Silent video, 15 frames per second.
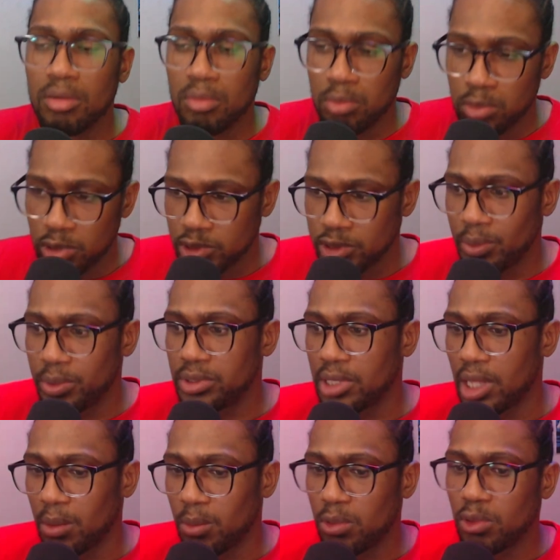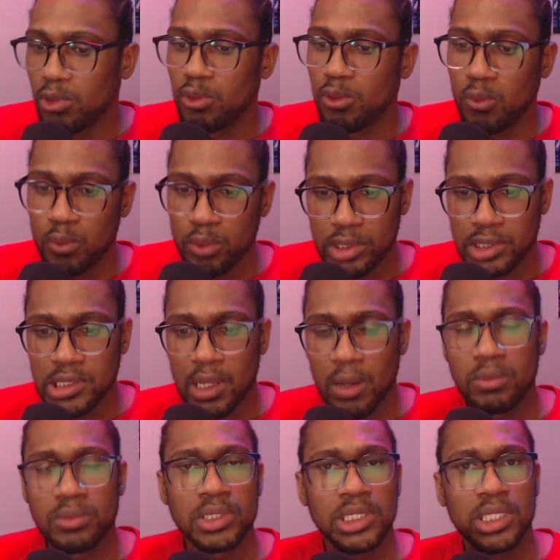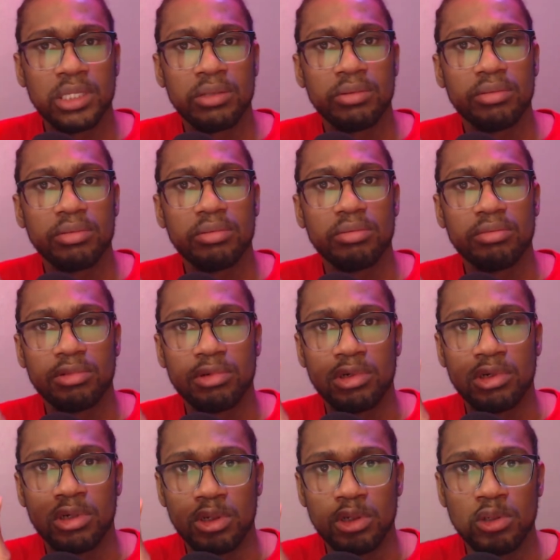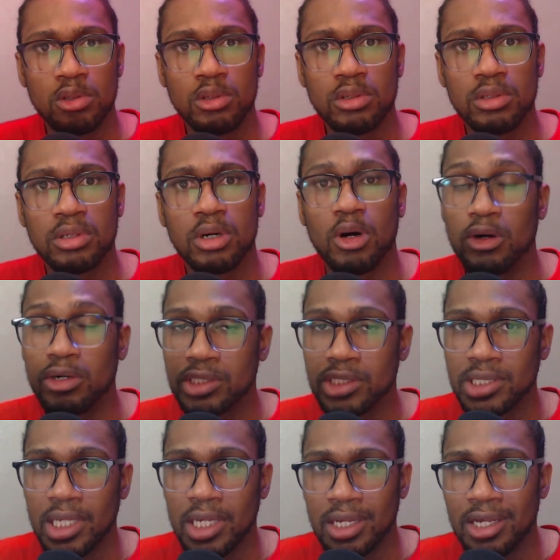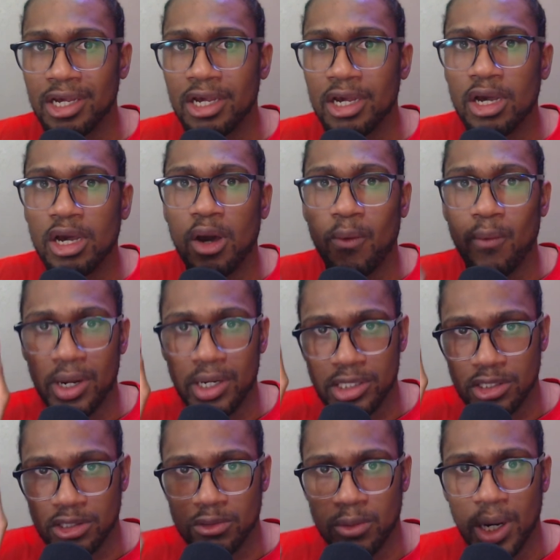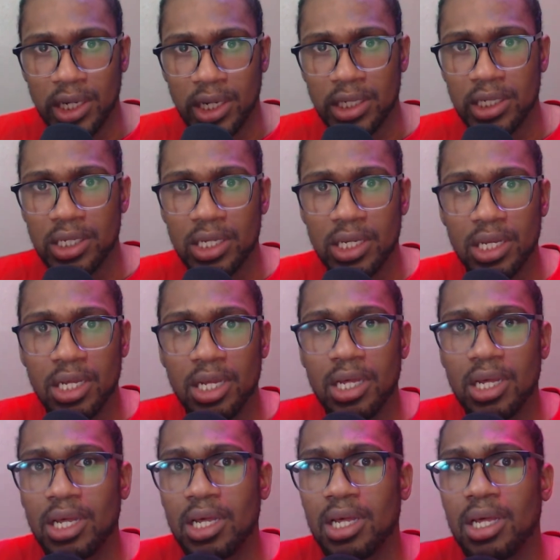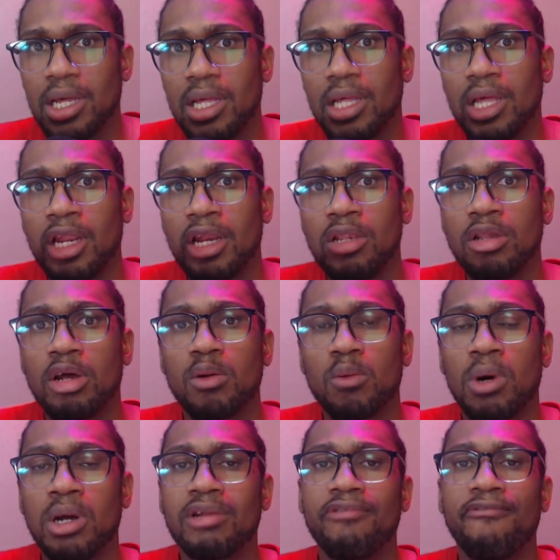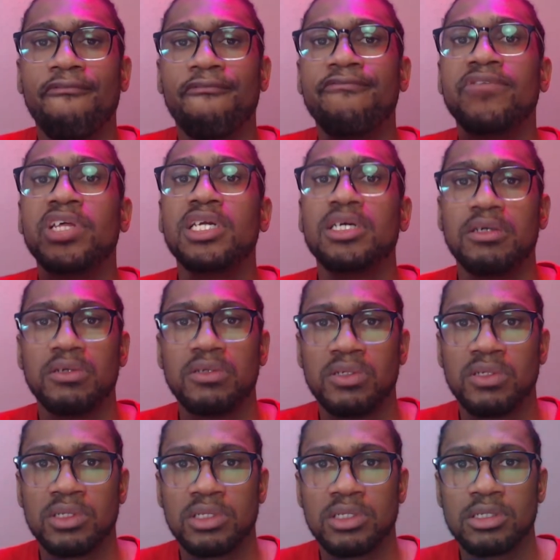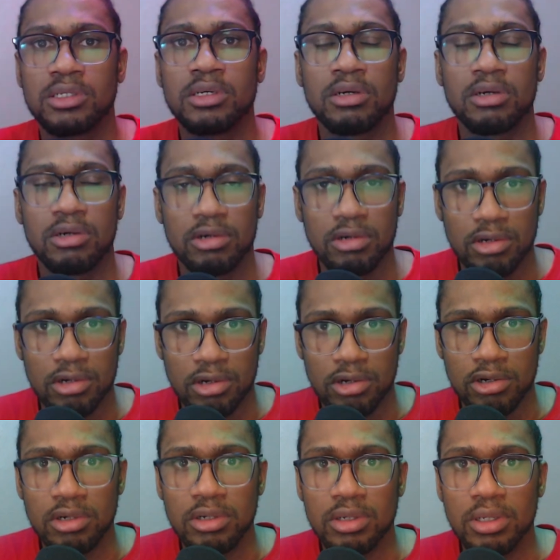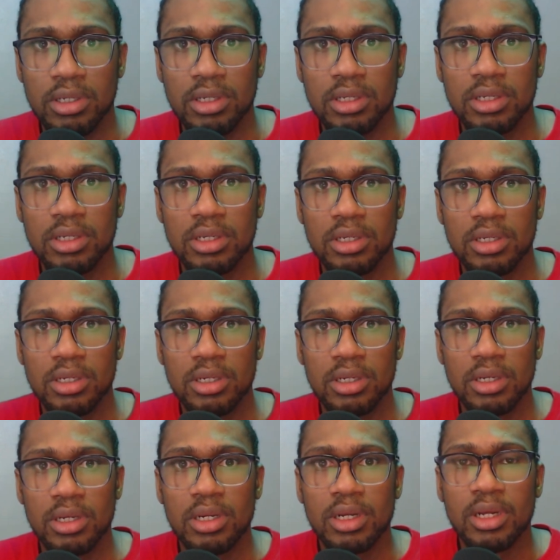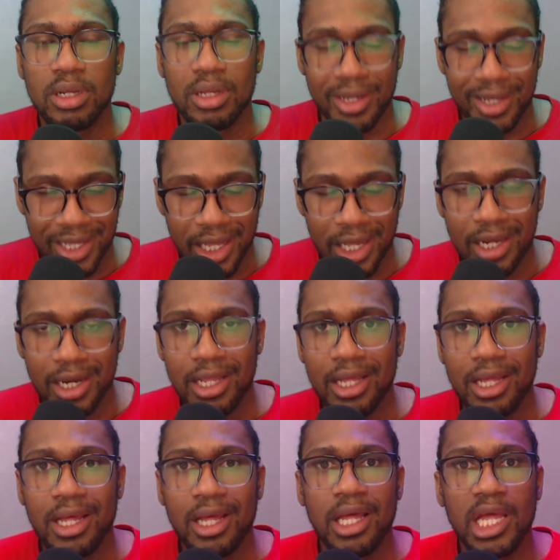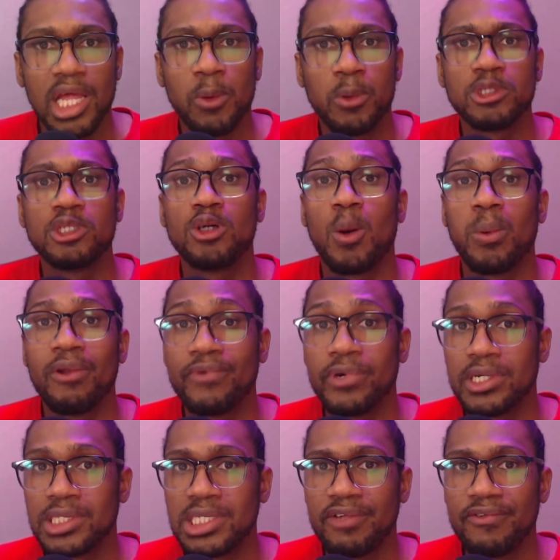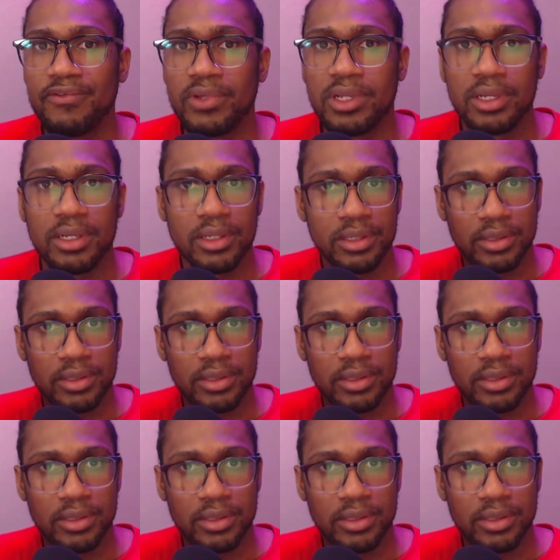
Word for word: most of the time, wisdom is gonna do or say what is right and not what feels good. Again, it was the Open Veil TV.